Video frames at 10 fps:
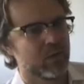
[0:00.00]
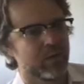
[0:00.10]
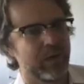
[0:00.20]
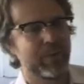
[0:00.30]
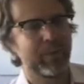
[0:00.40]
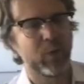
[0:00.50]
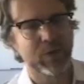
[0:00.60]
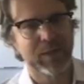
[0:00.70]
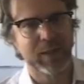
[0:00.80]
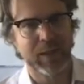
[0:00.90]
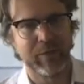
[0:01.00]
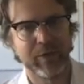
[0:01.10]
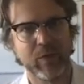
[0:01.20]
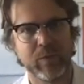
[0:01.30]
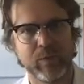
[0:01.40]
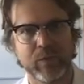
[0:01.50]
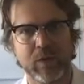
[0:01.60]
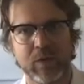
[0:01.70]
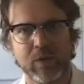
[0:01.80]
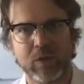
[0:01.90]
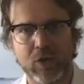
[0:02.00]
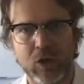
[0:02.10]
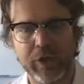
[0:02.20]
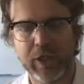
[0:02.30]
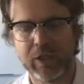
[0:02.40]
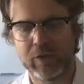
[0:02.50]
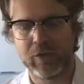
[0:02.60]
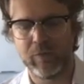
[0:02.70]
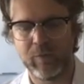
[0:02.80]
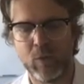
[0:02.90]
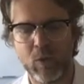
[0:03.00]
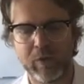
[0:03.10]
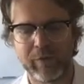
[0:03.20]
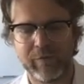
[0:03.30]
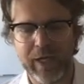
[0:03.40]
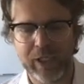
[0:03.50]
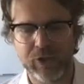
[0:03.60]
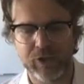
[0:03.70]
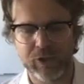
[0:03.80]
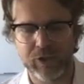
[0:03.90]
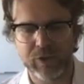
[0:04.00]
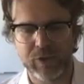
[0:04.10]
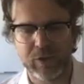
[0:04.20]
purports to govern conduct of warring factions